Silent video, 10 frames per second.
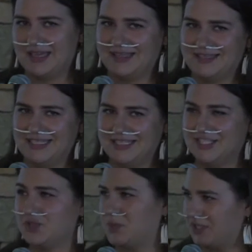and
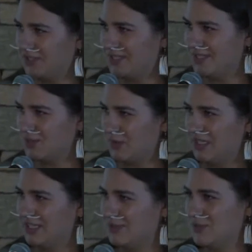inexperienced when
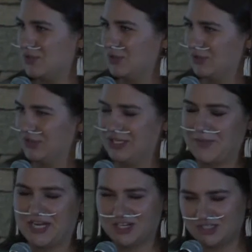it comes to learning
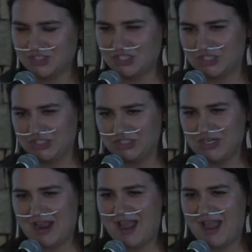my culture,